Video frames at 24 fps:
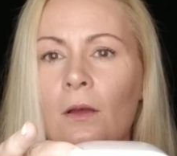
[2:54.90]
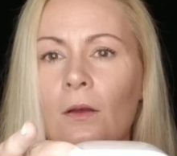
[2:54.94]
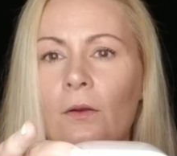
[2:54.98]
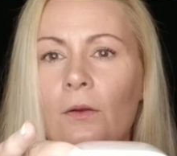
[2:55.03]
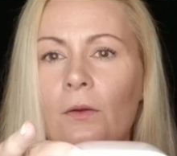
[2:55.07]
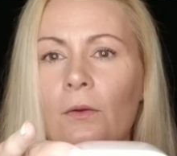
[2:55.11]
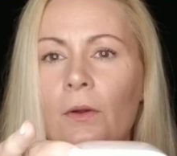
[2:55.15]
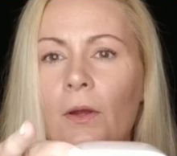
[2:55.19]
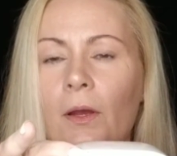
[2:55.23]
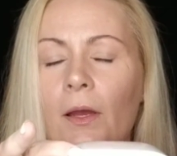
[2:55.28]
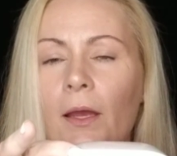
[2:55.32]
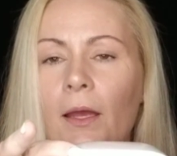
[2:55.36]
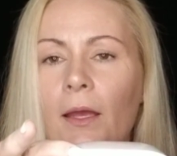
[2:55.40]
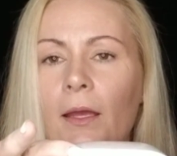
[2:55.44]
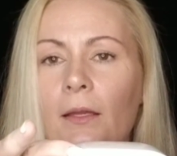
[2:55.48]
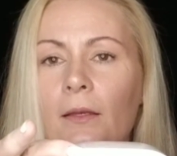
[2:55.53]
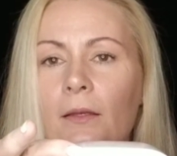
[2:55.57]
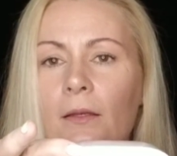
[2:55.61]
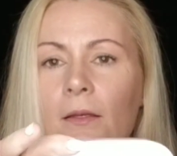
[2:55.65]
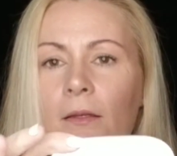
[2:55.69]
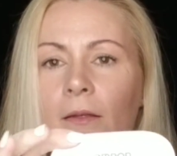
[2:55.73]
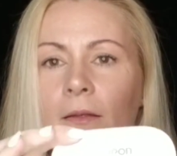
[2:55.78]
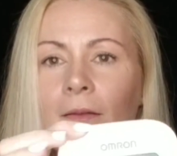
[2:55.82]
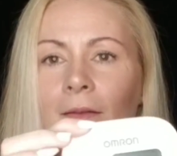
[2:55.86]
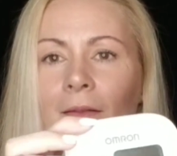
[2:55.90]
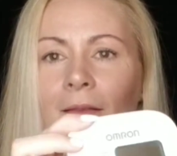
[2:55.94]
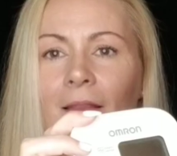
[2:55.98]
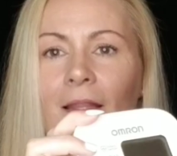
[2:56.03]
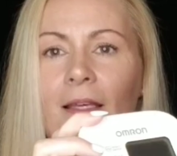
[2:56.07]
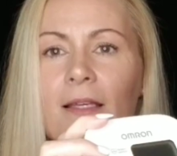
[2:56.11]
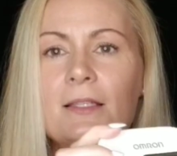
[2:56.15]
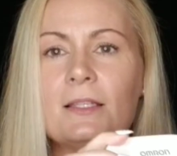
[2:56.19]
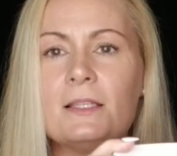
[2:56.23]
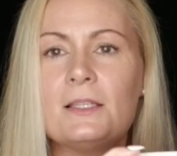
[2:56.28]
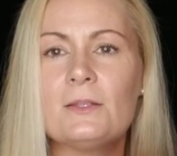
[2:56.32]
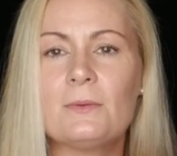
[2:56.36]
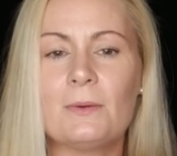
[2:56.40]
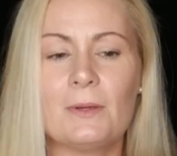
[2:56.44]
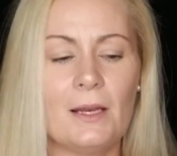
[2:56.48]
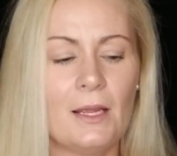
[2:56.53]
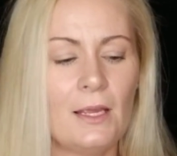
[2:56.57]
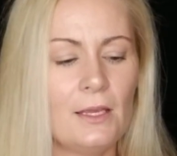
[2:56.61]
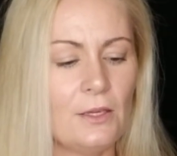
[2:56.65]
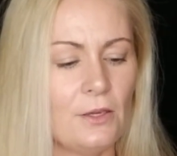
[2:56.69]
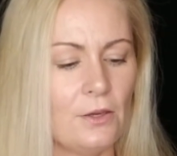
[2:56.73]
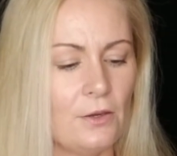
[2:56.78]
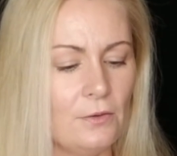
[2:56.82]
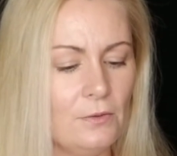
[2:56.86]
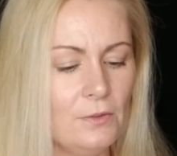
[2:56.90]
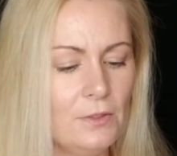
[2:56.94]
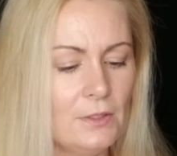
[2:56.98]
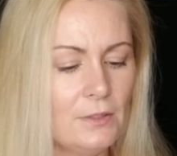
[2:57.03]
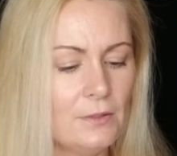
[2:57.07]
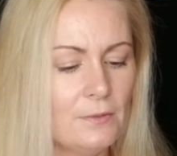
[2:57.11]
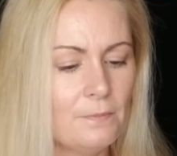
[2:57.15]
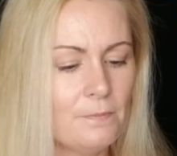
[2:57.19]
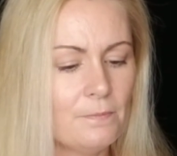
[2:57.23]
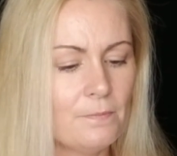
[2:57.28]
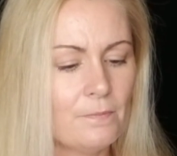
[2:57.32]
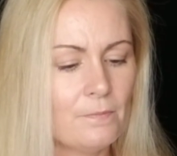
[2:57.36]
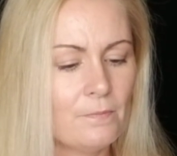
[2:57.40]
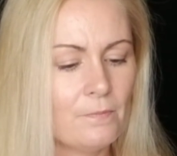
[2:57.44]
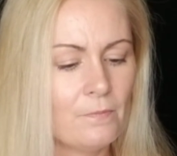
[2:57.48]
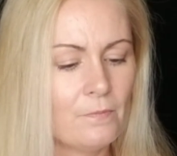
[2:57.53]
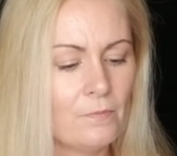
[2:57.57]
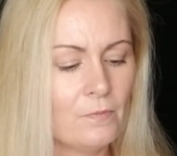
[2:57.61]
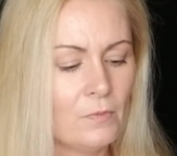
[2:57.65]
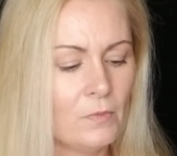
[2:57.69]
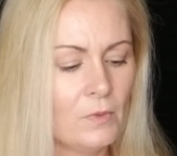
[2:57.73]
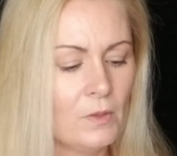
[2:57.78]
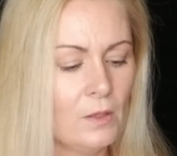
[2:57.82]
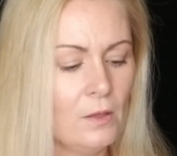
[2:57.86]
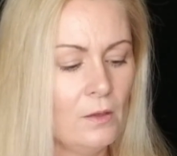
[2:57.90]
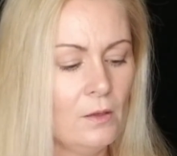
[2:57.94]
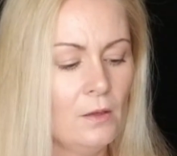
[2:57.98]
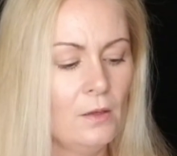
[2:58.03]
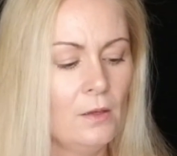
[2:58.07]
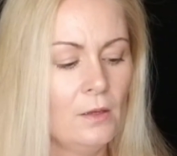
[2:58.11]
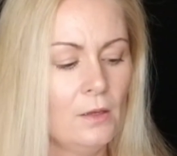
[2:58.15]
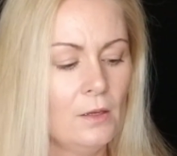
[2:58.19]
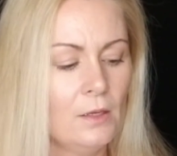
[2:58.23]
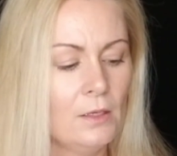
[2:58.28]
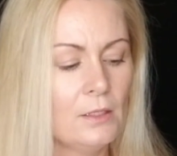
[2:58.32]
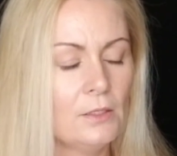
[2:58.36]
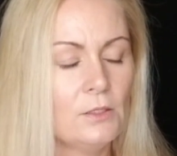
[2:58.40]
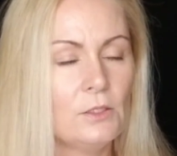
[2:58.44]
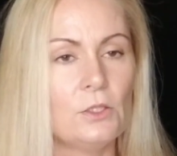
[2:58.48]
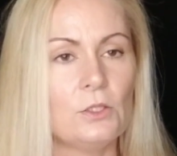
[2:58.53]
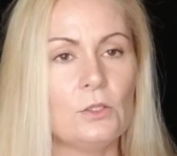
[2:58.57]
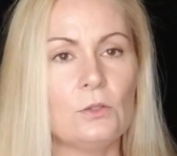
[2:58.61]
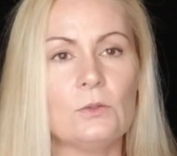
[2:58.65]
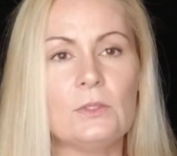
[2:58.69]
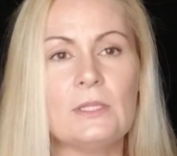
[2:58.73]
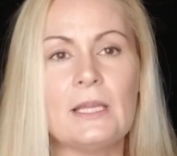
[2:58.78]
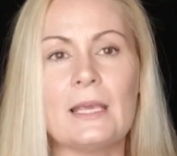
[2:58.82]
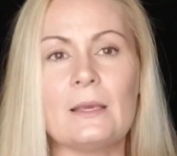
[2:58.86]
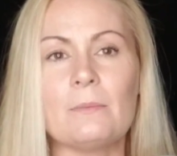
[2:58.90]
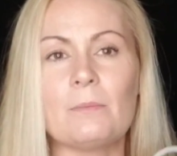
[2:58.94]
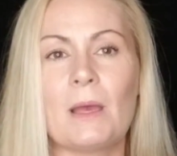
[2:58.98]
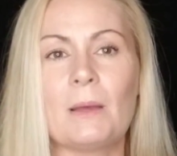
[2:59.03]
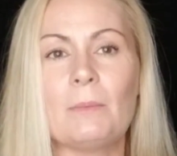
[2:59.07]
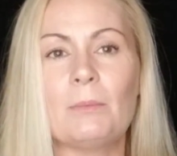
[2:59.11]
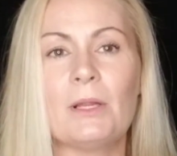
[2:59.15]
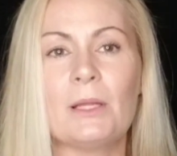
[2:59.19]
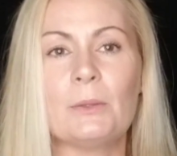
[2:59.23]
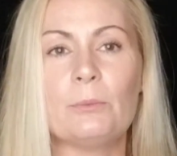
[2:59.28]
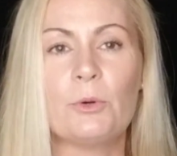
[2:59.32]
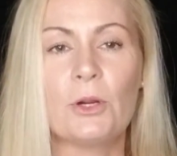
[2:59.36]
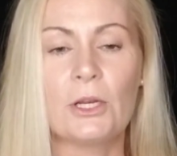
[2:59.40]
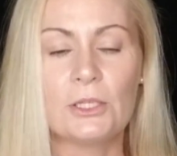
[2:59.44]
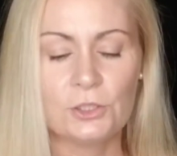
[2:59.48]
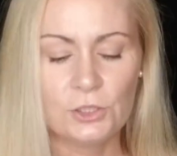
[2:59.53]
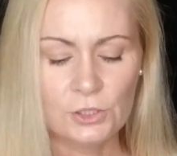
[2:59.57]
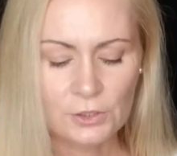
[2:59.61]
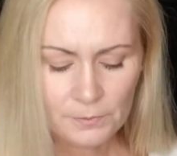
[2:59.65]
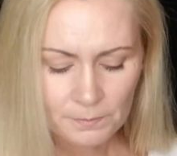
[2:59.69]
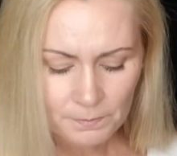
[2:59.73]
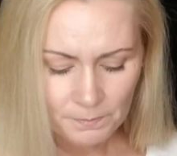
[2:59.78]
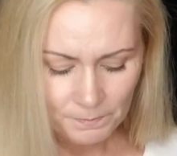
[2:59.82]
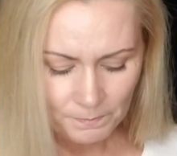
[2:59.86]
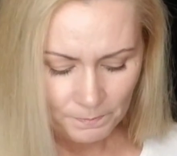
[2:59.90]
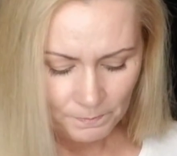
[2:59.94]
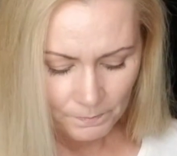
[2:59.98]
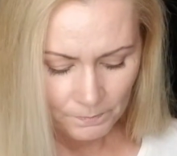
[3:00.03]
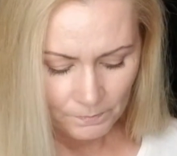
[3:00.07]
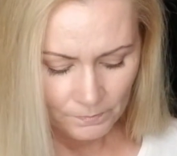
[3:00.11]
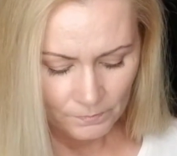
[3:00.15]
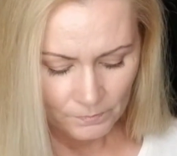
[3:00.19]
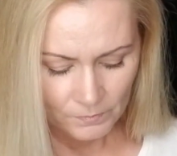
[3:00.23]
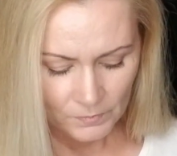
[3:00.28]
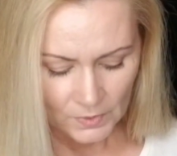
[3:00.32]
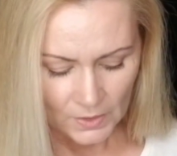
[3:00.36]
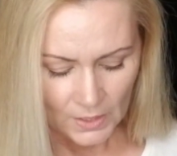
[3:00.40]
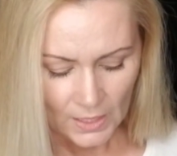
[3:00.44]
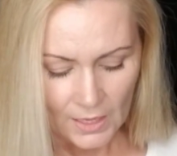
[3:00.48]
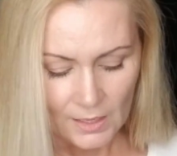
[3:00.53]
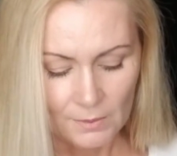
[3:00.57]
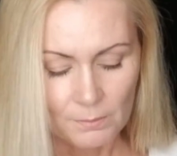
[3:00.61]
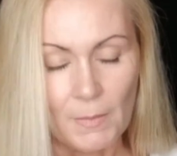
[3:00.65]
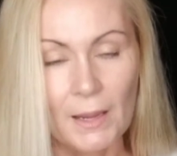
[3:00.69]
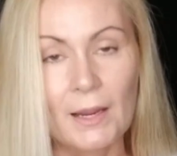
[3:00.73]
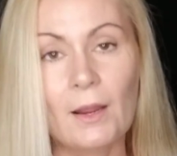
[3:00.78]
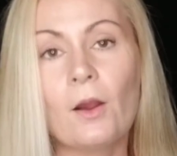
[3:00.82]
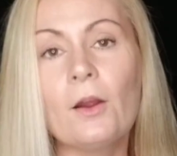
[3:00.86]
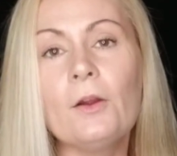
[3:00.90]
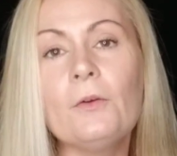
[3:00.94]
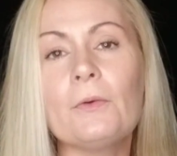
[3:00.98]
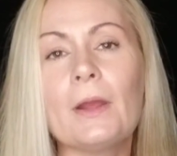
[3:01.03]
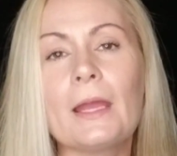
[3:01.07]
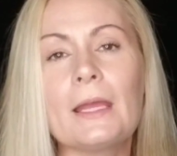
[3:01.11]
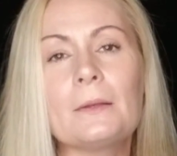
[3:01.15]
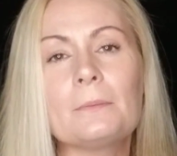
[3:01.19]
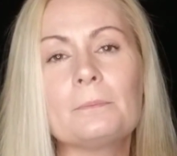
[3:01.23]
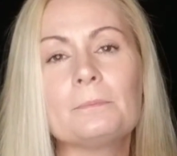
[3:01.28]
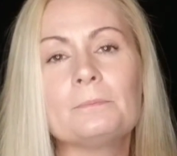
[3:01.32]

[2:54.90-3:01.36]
All right, this is what I use to take my blood pressure and my heart rate.